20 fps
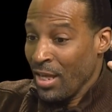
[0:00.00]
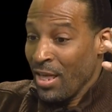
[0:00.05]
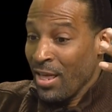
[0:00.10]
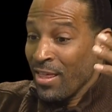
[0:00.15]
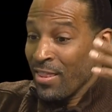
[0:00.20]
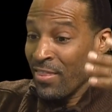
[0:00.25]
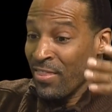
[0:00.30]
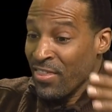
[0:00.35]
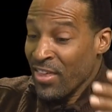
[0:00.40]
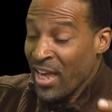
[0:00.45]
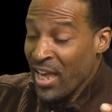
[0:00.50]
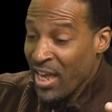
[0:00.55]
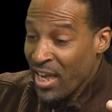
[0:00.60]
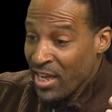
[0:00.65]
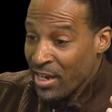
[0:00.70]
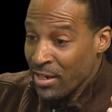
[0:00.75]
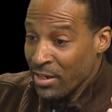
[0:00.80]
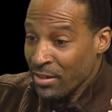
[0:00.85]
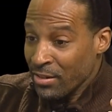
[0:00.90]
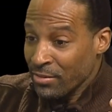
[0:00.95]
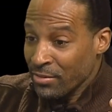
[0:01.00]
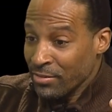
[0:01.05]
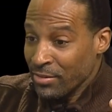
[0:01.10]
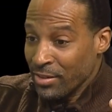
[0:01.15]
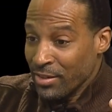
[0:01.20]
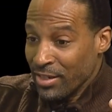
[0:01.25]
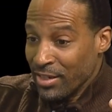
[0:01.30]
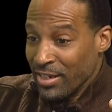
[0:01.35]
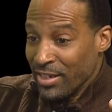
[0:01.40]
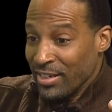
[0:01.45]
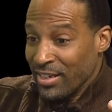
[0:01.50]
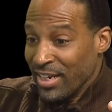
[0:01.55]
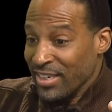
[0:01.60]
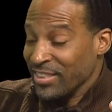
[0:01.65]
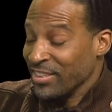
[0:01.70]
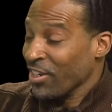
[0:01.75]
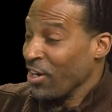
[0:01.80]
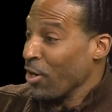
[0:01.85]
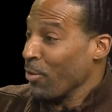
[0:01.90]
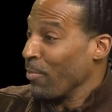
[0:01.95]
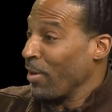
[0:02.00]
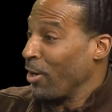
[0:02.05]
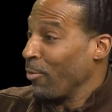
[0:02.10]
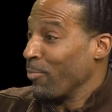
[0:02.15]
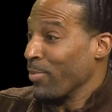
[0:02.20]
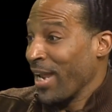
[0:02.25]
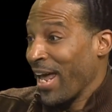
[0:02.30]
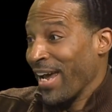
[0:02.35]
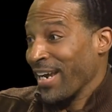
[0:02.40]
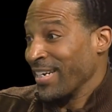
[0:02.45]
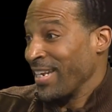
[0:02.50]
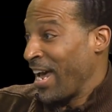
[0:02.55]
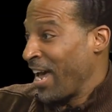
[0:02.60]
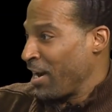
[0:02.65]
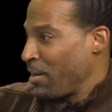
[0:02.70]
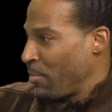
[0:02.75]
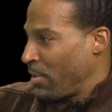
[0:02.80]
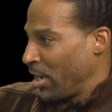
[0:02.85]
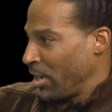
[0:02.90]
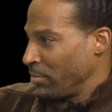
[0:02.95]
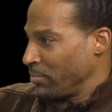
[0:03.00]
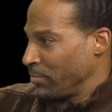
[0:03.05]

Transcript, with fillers: Then, let's talk about Black Dynamite.